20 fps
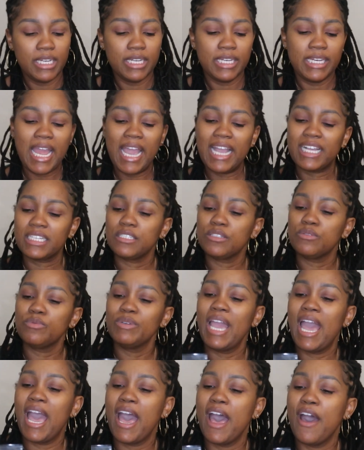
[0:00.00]
Next,
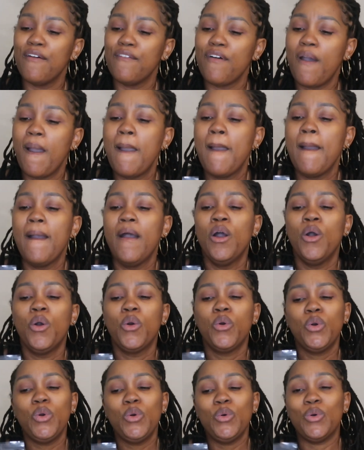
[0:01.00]
we have,
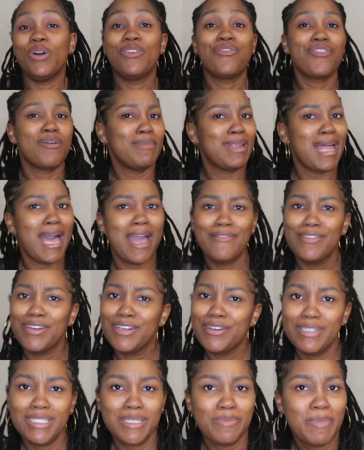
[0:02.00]
from
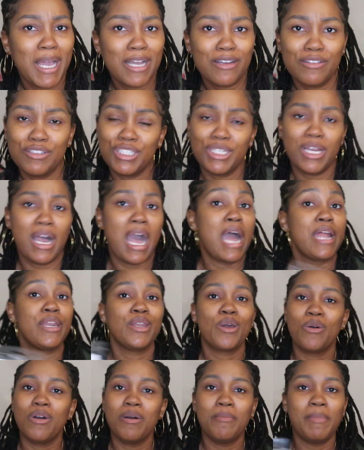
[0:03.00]
Lavender and Speckles, y'all. I
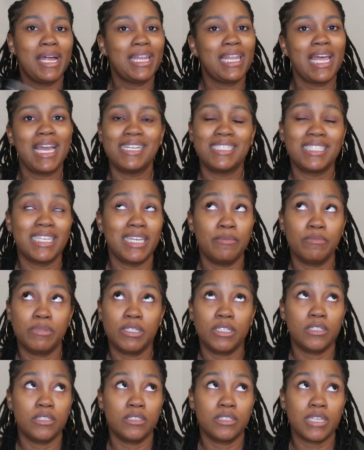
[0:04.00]
know on my last
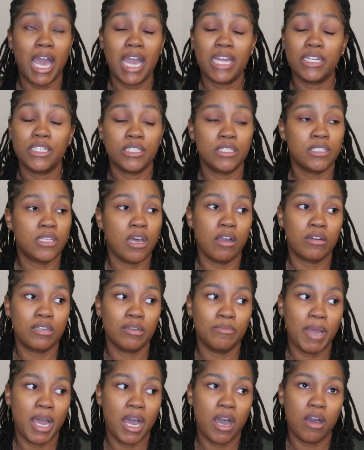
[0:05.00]
Empties, I just talked
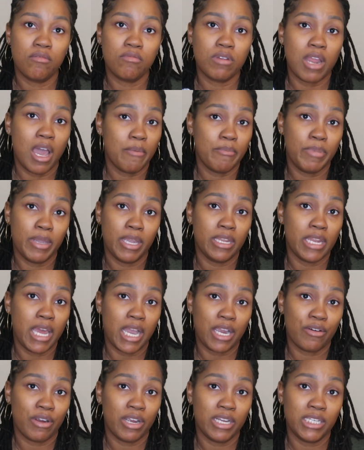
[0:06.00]
about not being
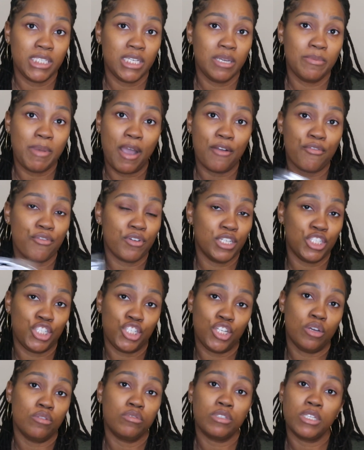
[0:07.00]
that crazy about
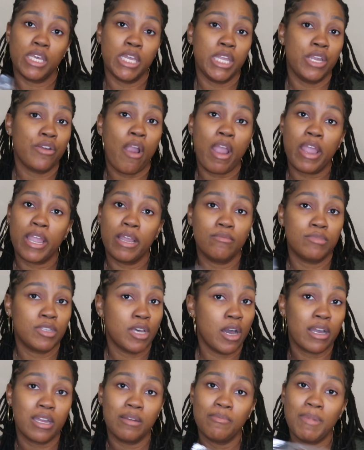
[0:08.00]
French toast. And here I am
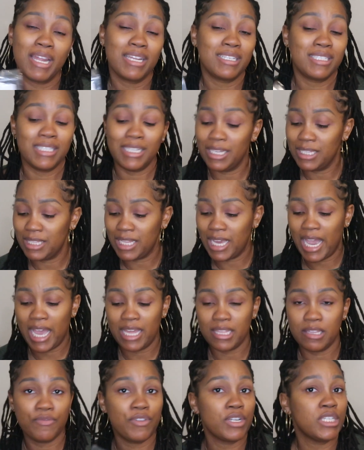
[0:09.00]
talking about a scent that
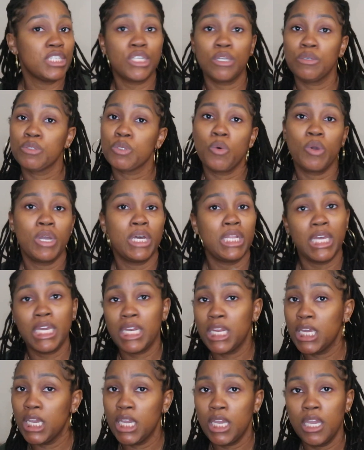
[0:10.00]
had the French toast oil in
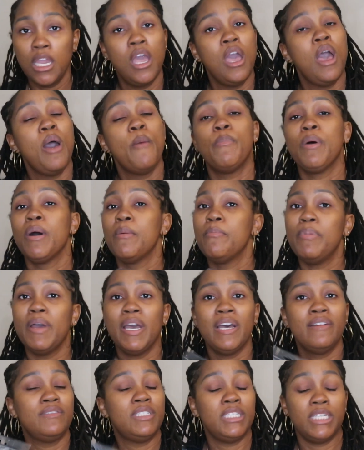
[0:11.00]
it. But
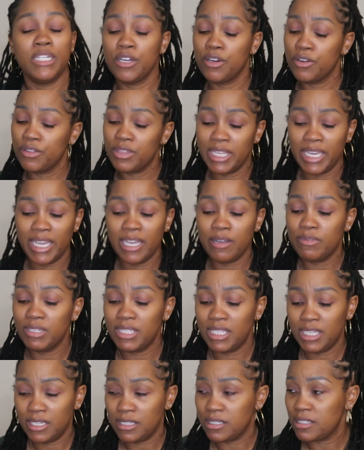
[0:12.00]
Beth did her thing with
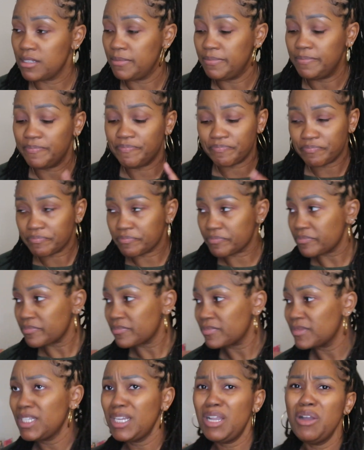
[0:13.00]
this.
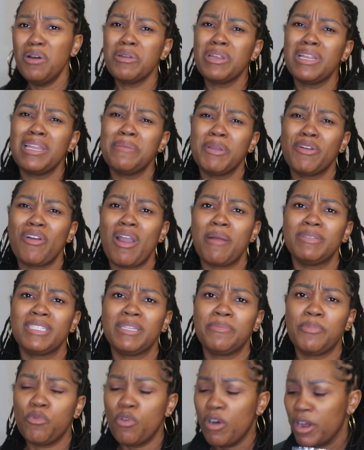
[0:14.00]
Hold on, let me grab a
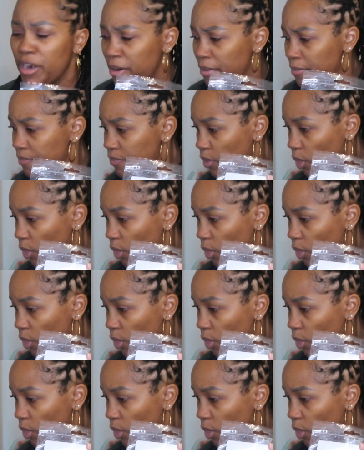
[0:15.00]
sip of water.